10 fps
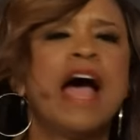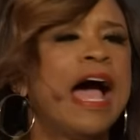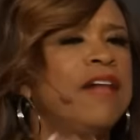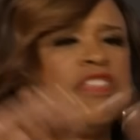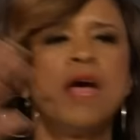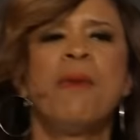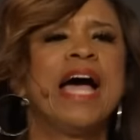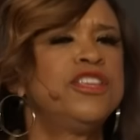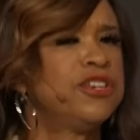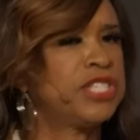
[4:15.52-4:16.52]
you're out there
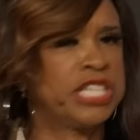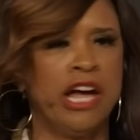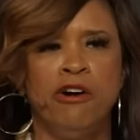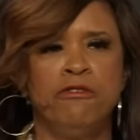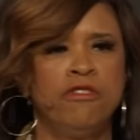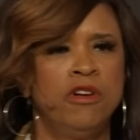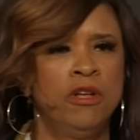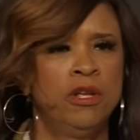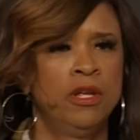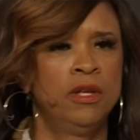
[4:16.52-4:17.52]
by yourself.
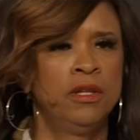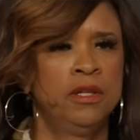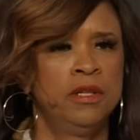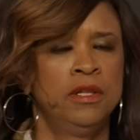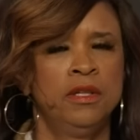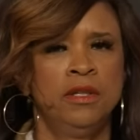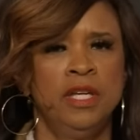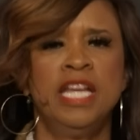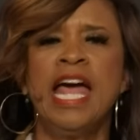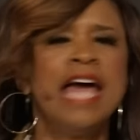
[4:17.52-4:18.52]

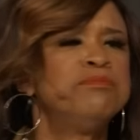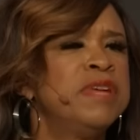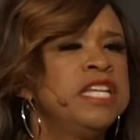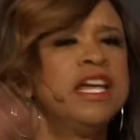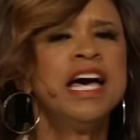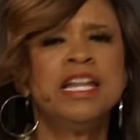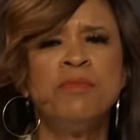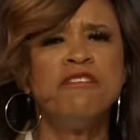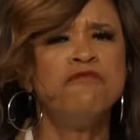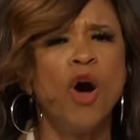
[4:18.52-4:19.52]
It hadn't been
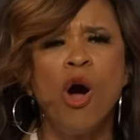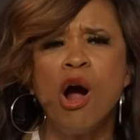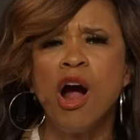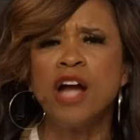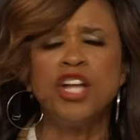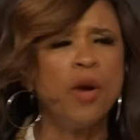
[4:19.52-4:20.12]
done before.